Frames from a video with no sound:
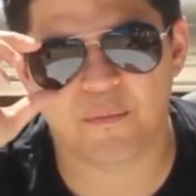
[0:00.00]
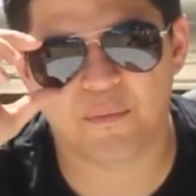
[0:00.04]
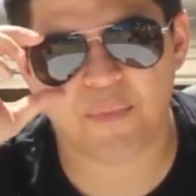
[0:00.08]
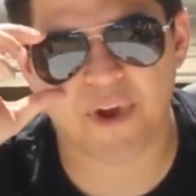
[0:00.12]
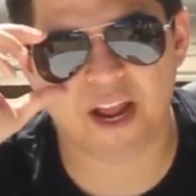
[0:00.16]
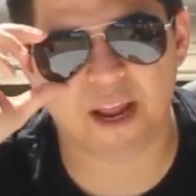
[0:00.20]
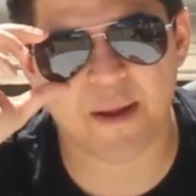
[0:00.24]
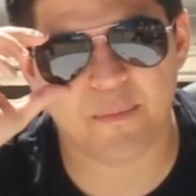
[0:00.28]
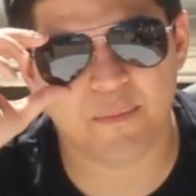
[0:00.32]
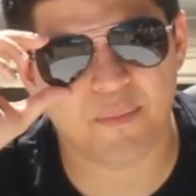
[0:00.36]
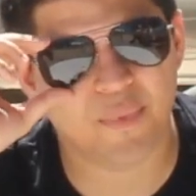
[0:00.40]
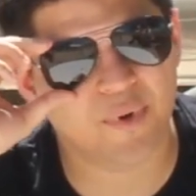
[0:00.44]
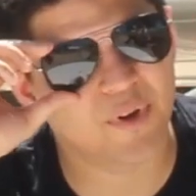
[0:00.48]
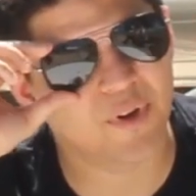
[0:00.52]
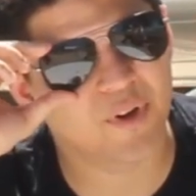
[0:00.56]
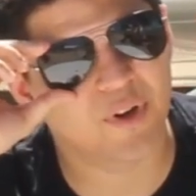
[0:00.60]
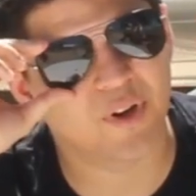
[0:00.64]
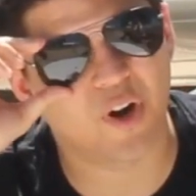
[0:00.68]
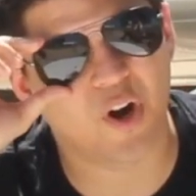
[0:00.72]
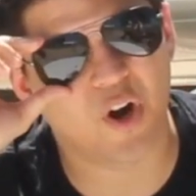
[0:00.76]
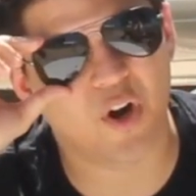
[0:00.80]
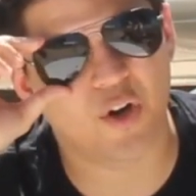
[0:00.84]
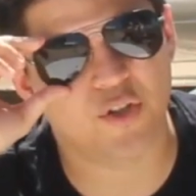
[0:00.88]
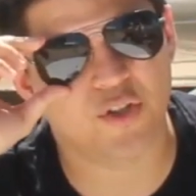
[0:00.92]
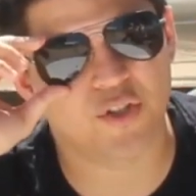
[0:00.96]

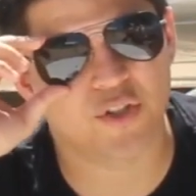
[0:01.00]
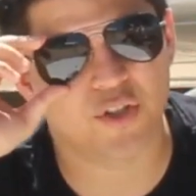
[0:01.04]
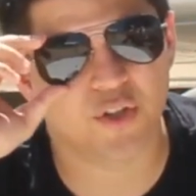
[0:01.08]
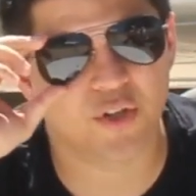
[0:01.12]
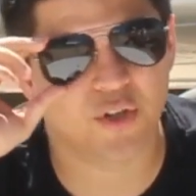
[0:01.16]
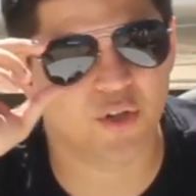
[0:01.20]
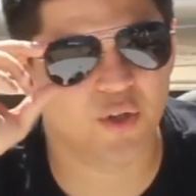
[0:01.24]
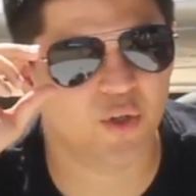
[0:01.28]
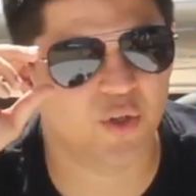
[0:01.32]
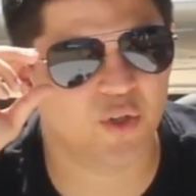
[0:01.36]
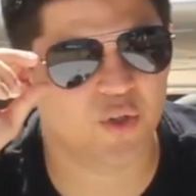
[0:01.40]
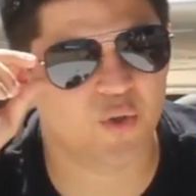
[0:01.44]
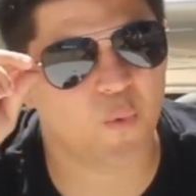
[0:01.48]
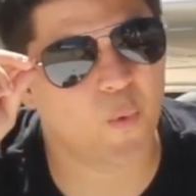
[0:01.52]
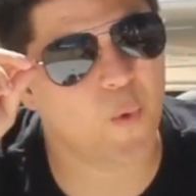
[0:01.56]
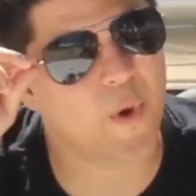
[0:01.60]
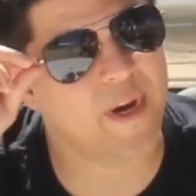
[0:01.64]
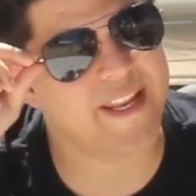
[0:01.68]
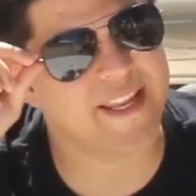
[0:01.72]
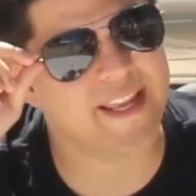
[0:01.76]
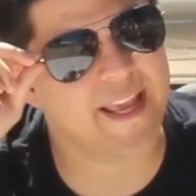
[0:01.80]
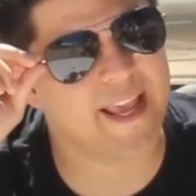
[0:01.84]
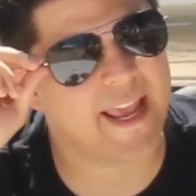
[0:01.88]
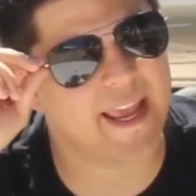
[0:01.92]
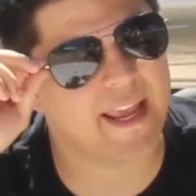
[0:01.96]
Piper Archer
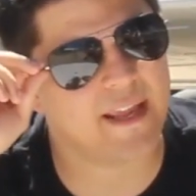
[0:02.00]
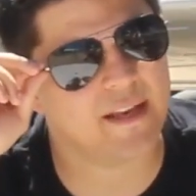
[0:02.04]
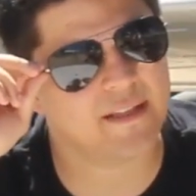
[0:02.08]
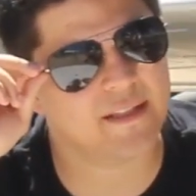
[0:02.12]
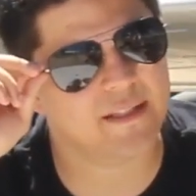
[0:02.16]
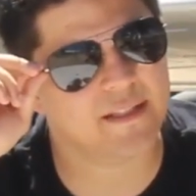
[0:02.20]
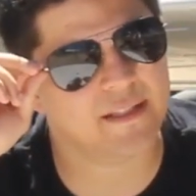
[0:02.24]
28.